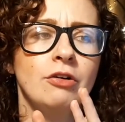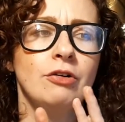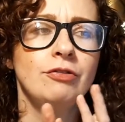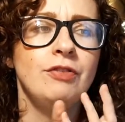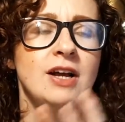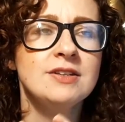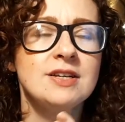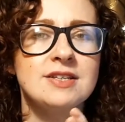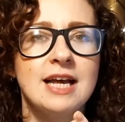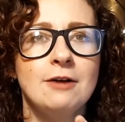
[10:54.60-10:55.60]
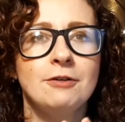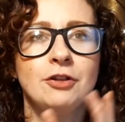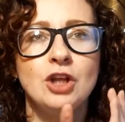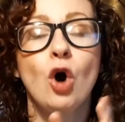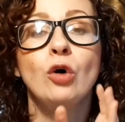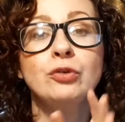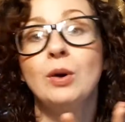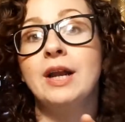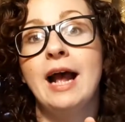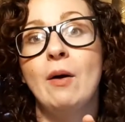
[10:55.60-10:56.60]
finds herself at the odd
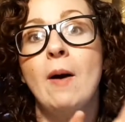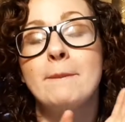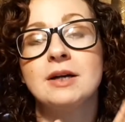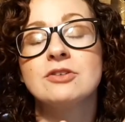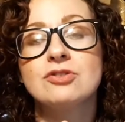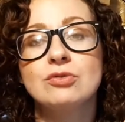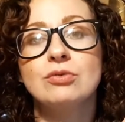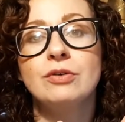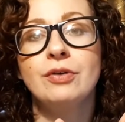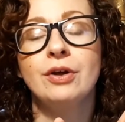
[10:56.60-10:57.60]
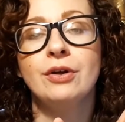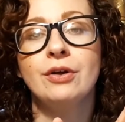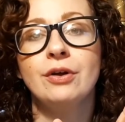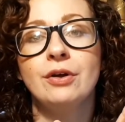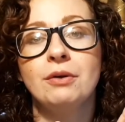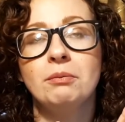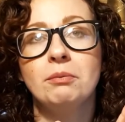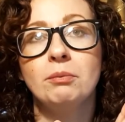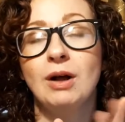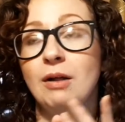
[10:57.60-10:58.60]
one out amongst all of her,
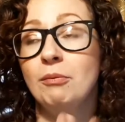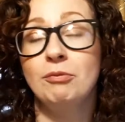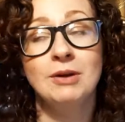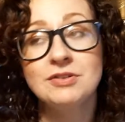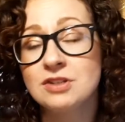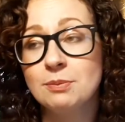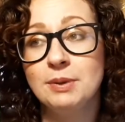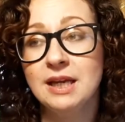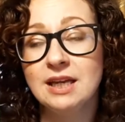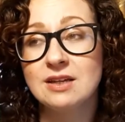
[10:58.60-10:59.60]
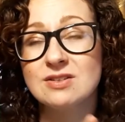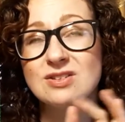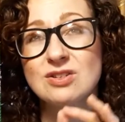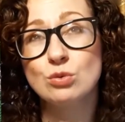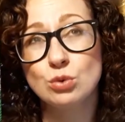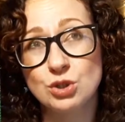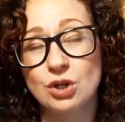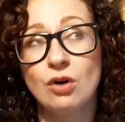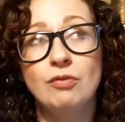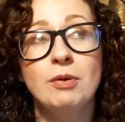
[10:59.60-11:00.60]
well, amongst her peers, sort
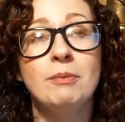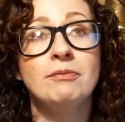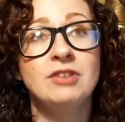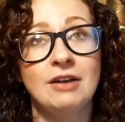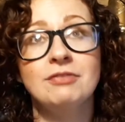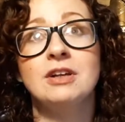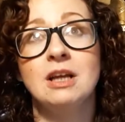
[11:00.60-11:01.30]
of, but definitely